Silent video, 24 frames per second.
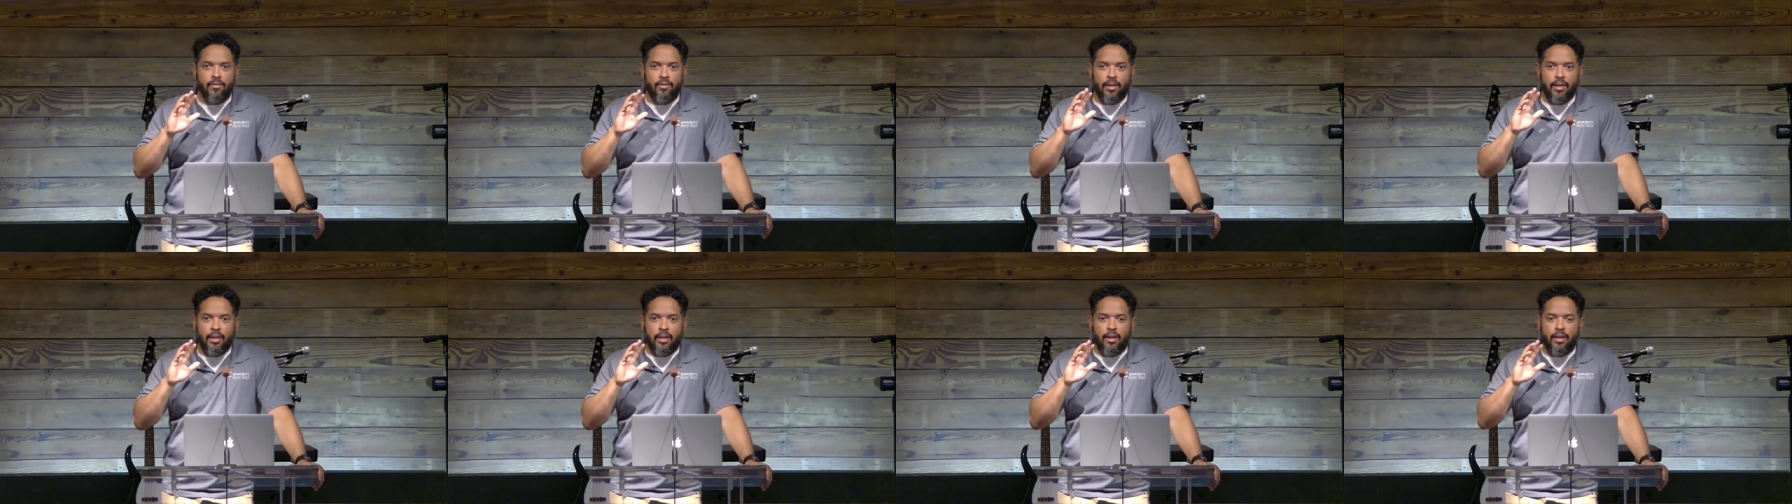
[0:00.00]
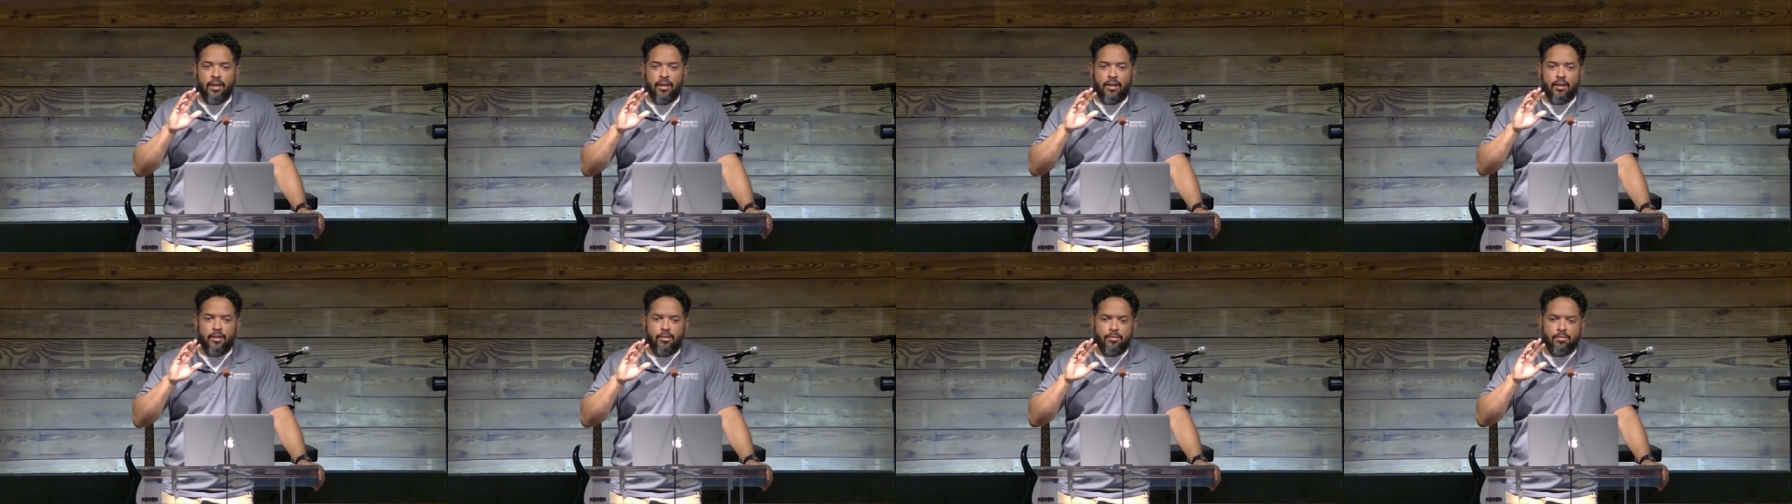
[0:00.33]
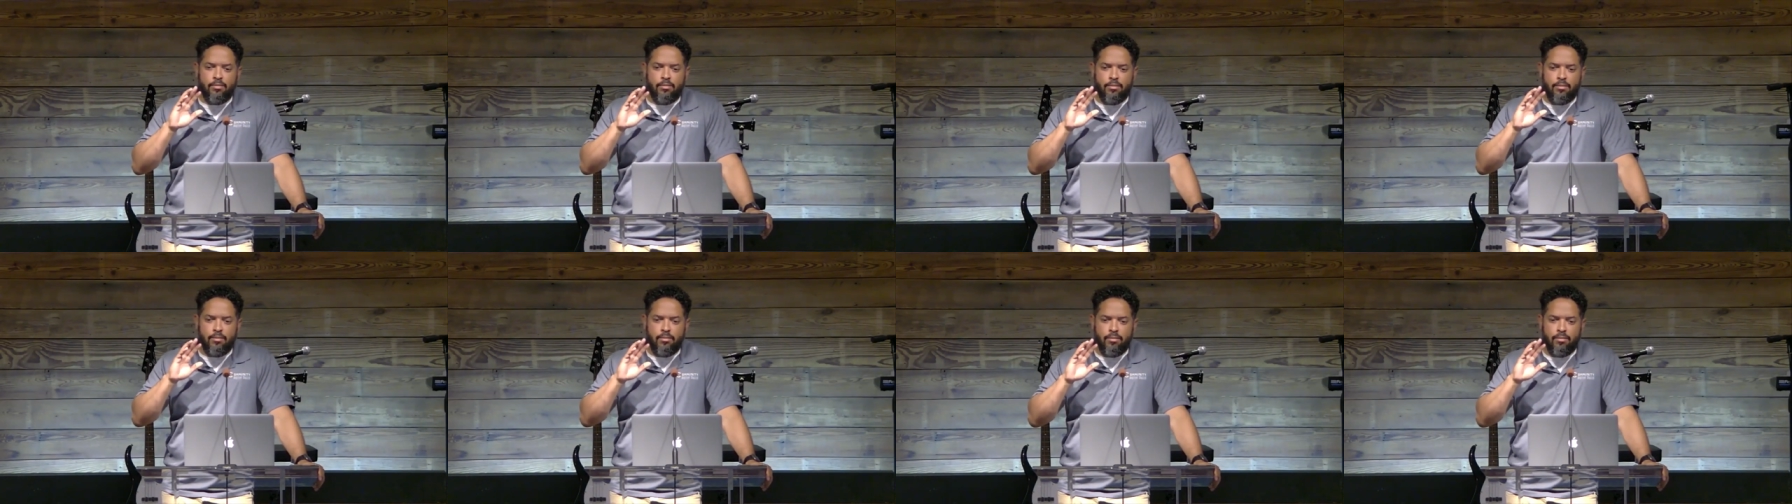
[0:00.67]
um,
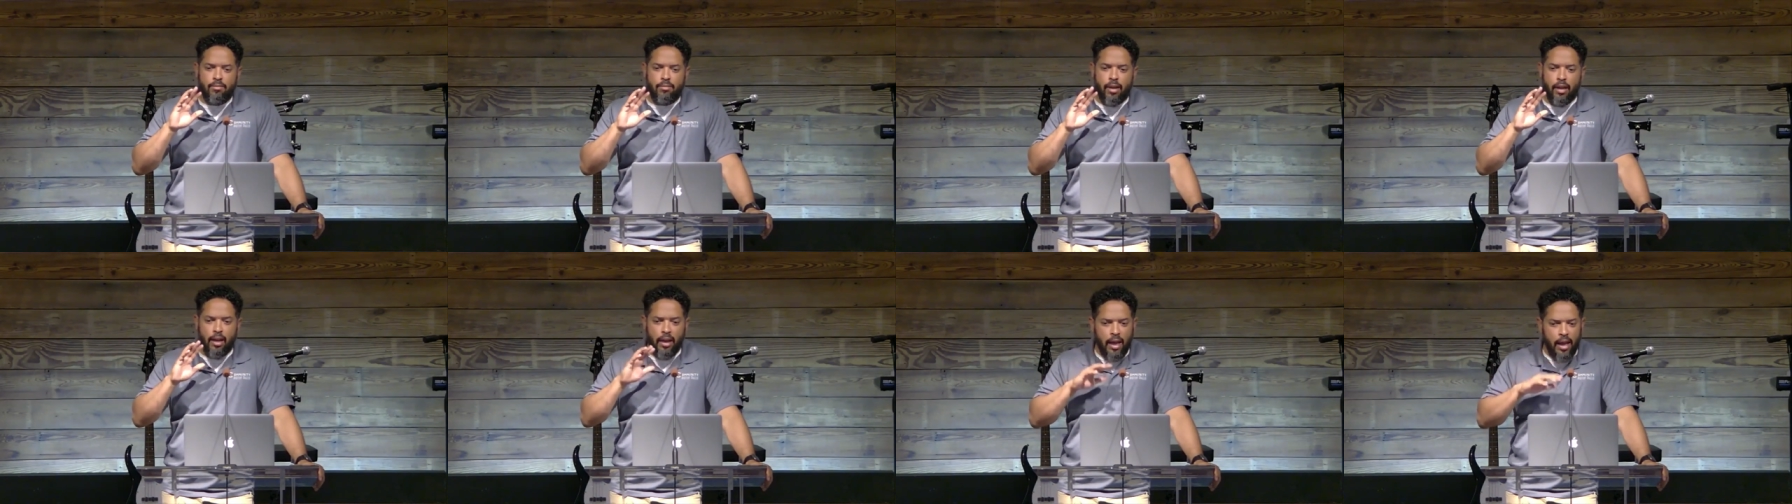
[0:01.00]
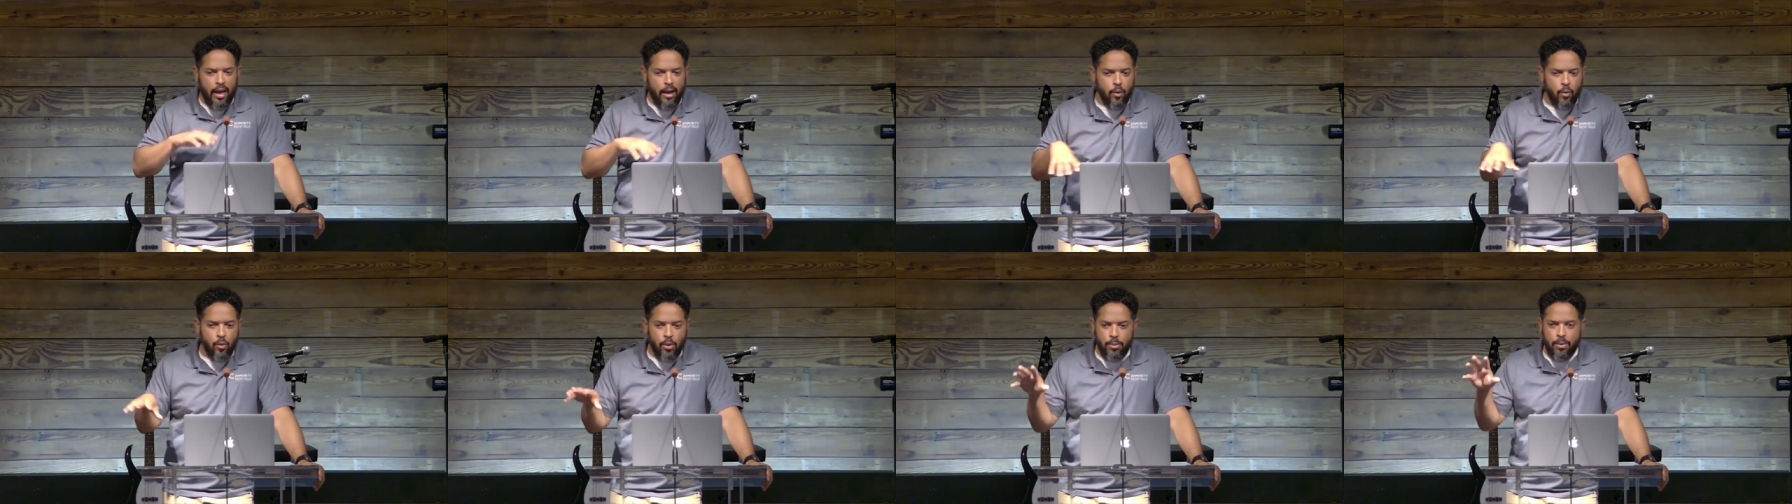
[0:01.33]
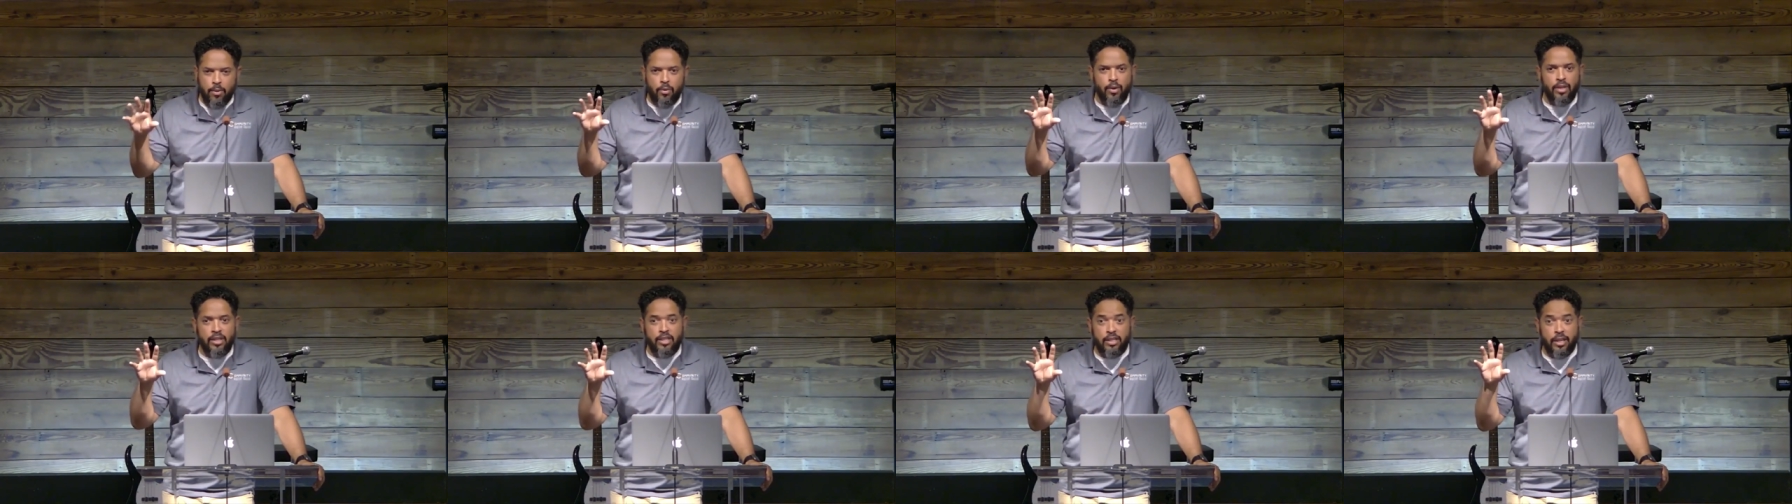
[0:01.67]
a lot of women
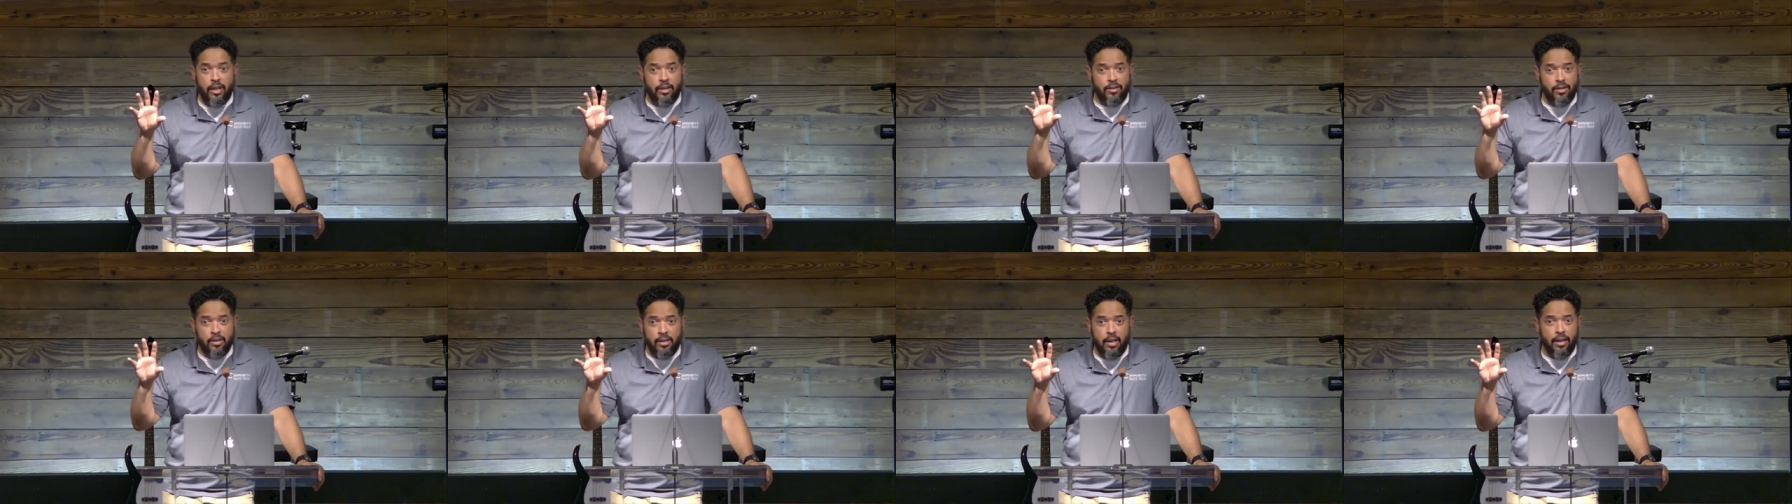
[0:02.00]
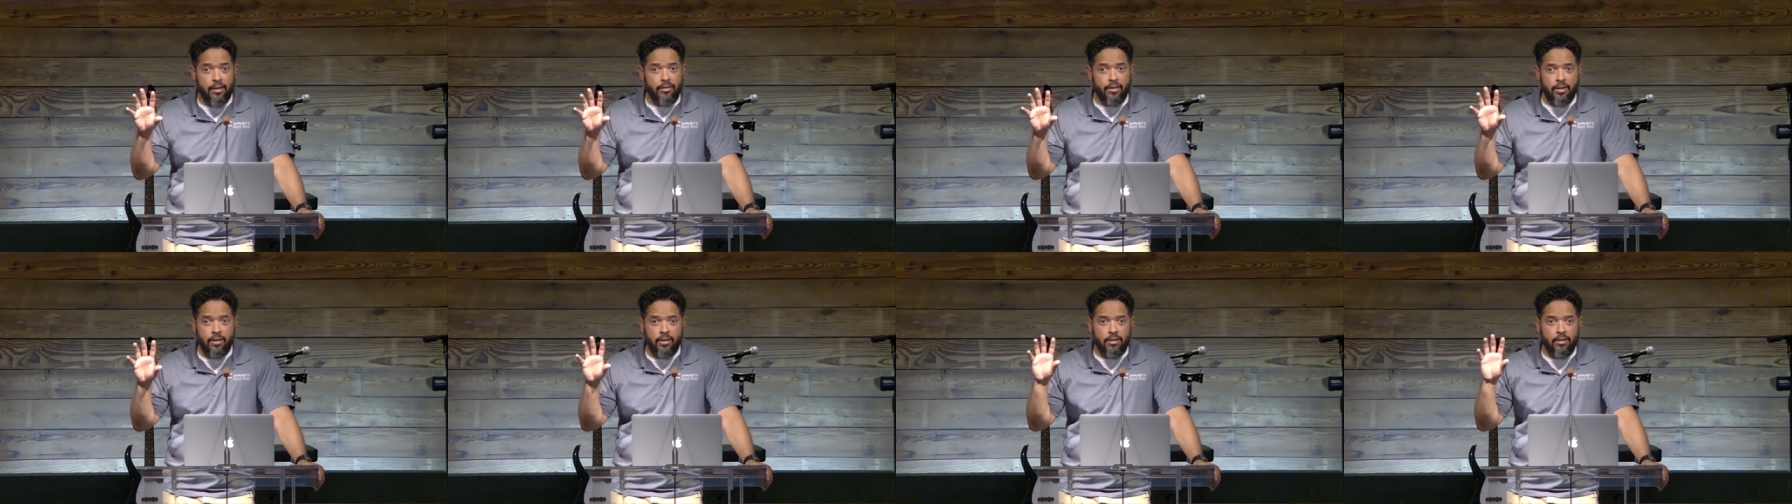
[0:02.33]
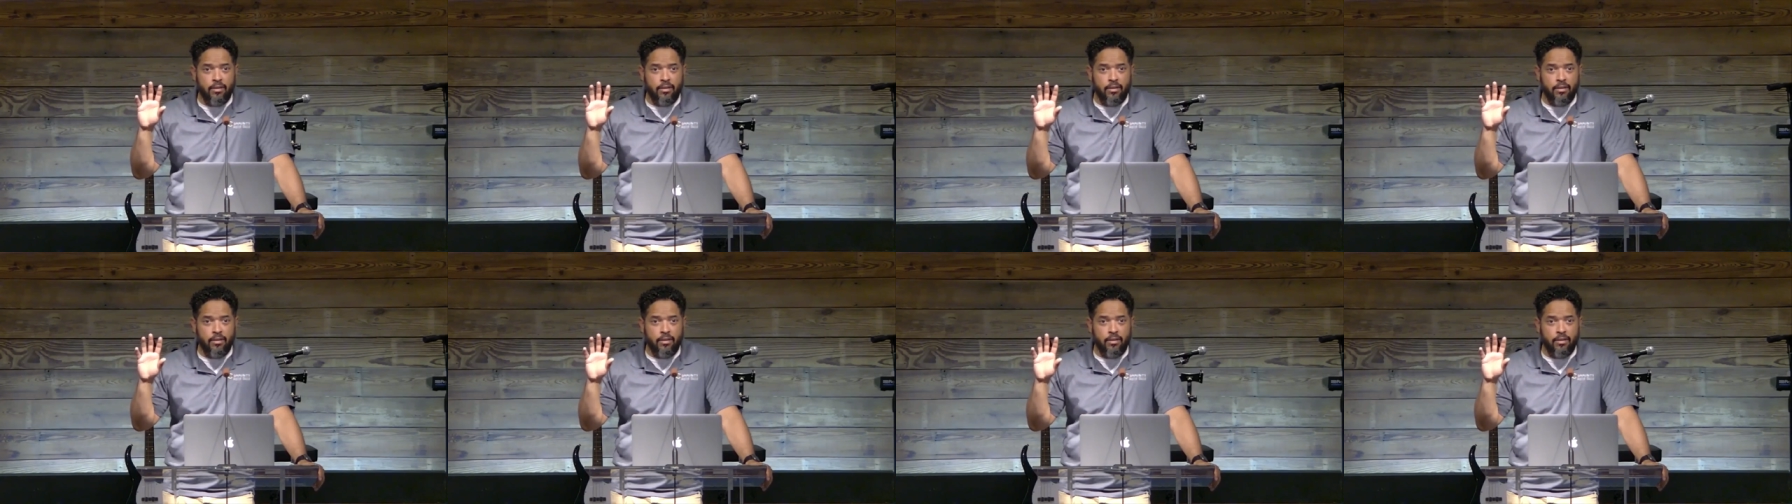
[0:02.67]
reached out to Devin.